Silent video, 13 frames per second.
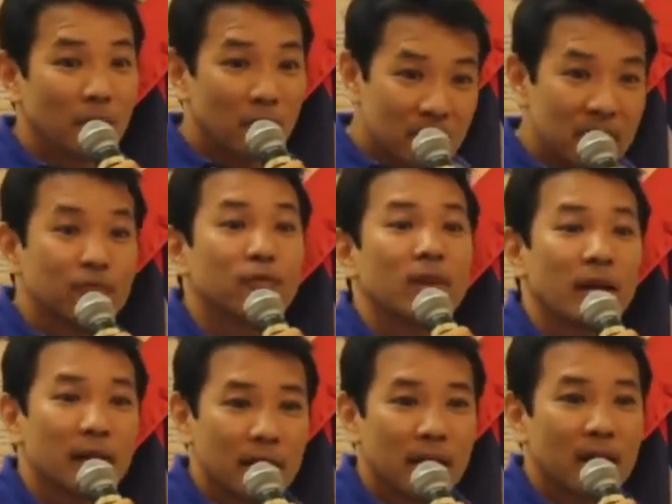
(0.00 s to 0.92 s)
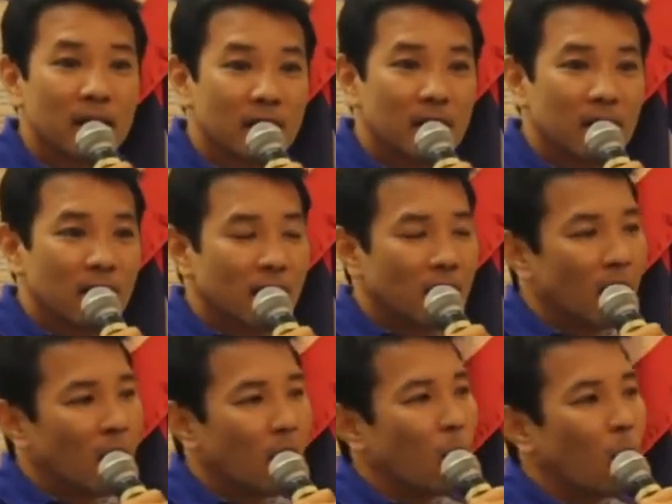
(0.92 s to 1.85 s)
a belief like that,
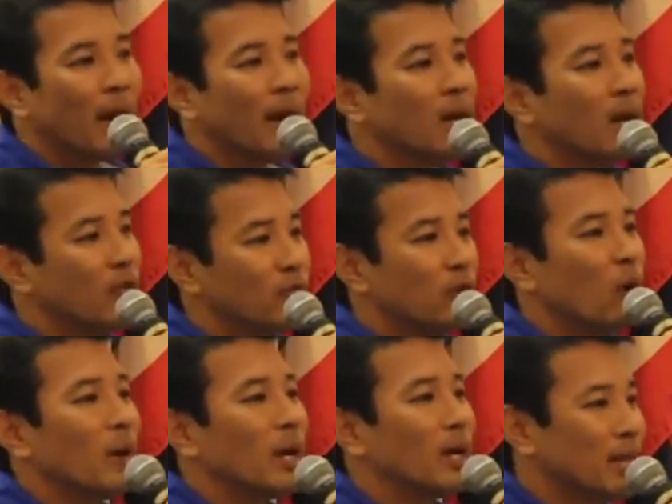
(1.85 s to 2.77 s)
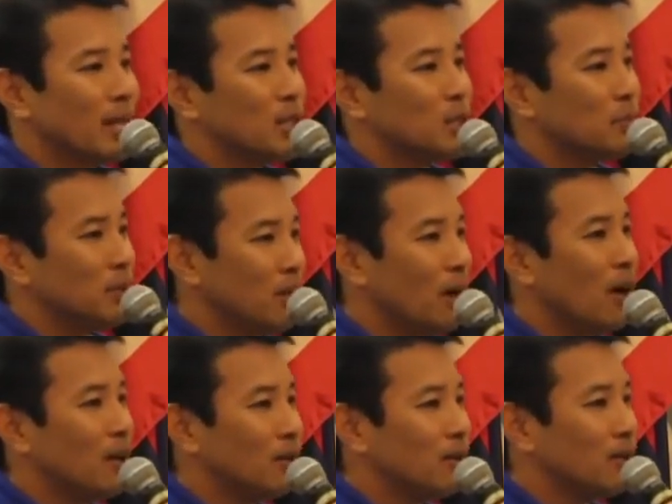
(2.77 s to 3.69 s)
a way of knowing that is
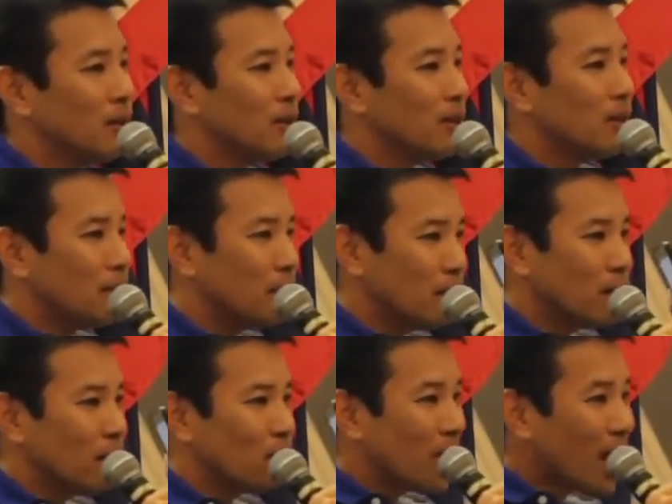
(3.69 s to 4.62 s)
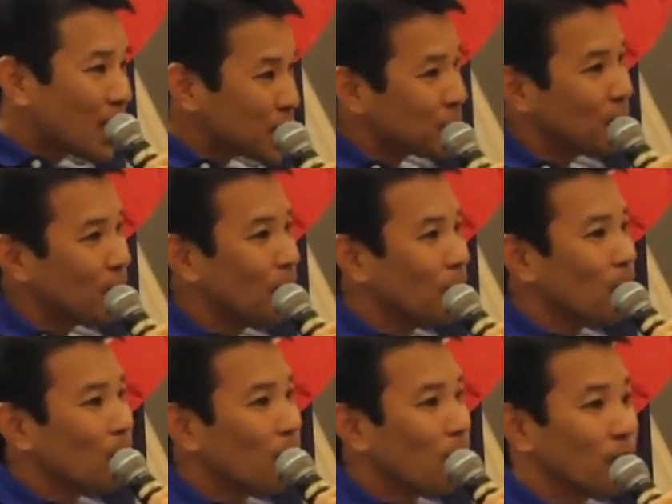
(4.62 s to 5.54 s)
beyond the
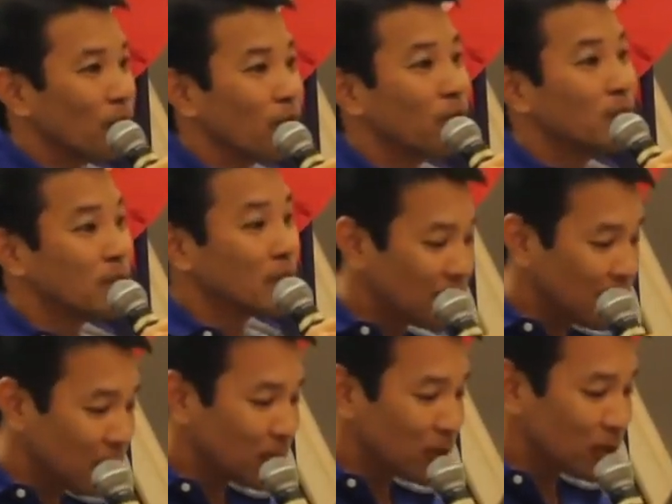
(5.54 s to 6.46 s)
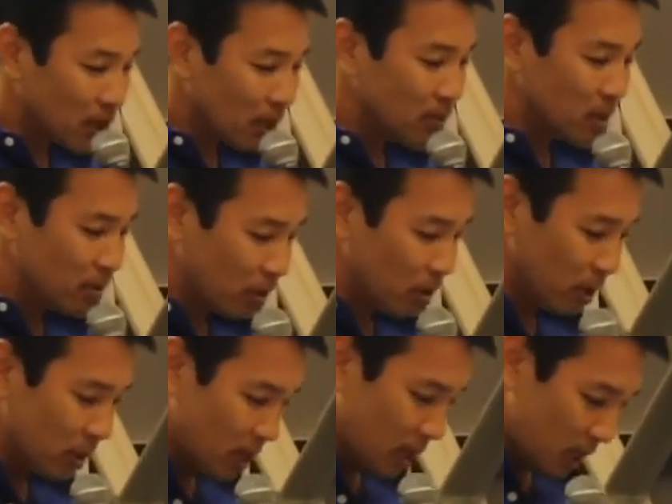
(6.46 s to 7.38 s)
rational or the physically
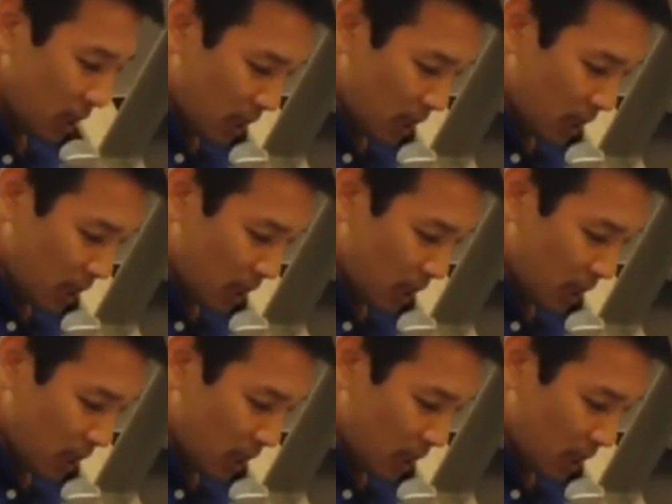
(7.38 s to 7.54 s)
perceptible.